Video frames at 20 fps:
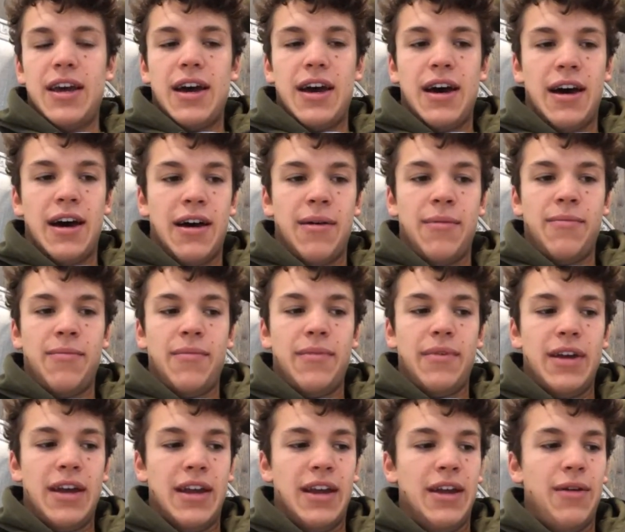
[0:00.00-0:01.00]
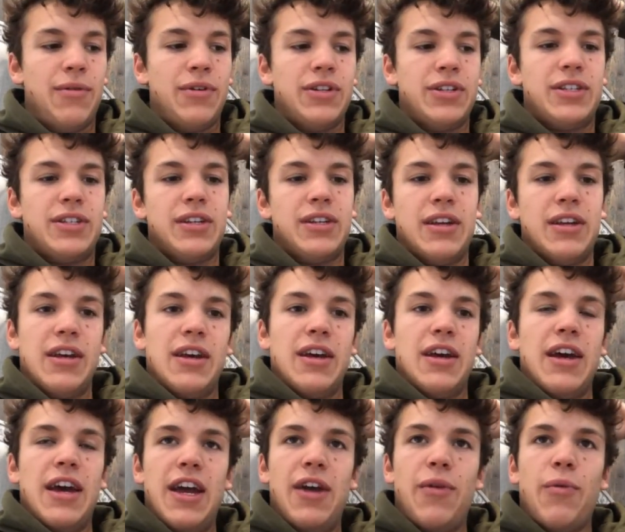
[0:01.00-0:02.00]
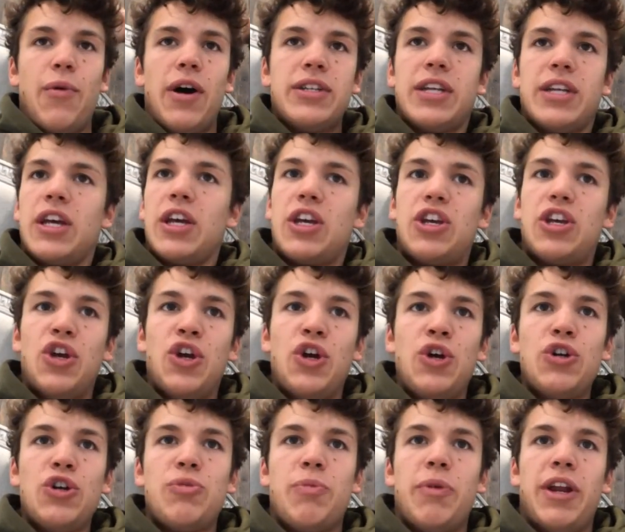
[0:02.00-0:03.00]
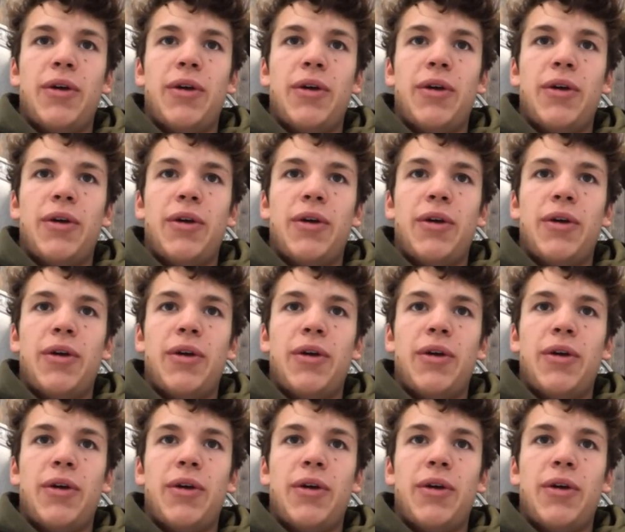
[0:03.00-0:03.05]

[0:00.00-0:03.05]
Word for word: Um, and it was, it wasn't huge,